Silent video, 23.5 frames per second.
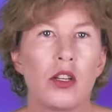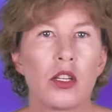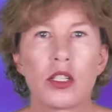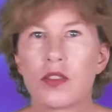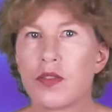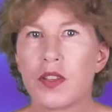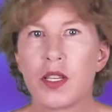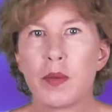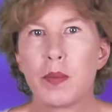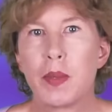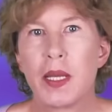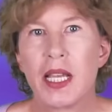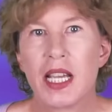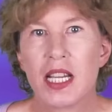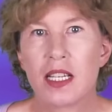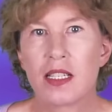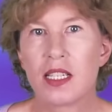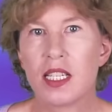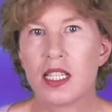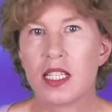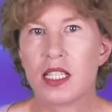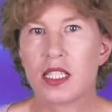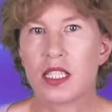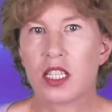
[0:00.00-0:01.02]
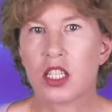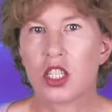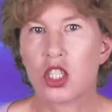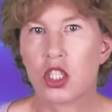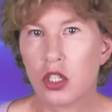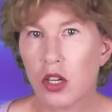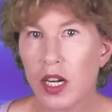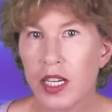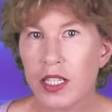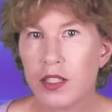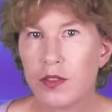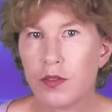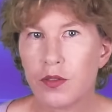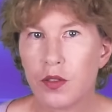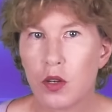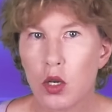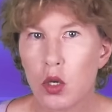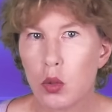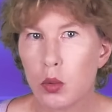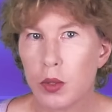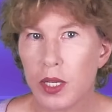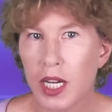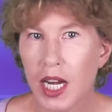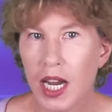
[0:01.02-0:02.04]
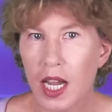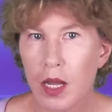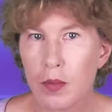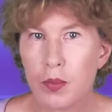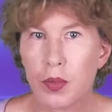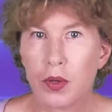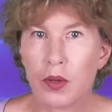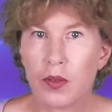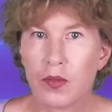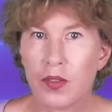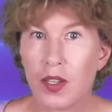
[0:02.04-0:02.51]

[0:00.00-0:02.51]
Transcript: NordVPN is a straightforward app